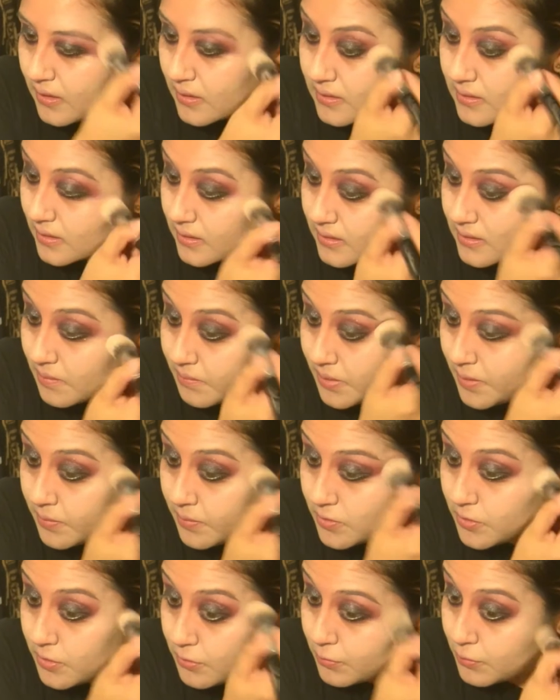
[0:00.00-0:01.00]
like some
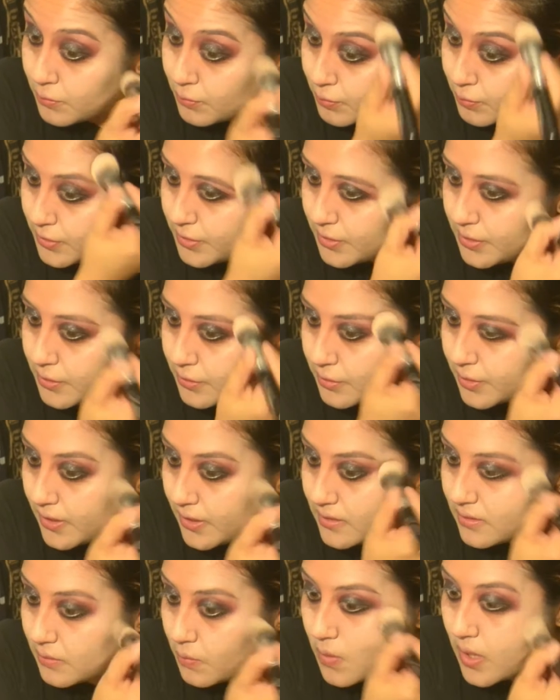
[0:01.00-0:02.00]
people do really
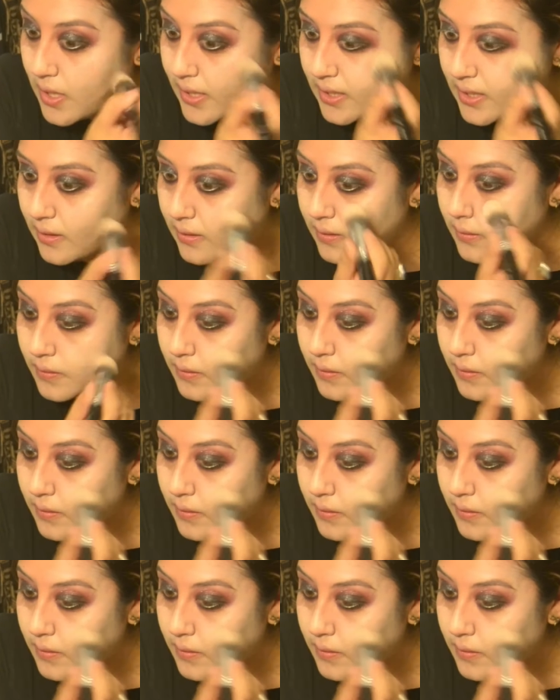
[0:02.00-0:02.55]
crazy white,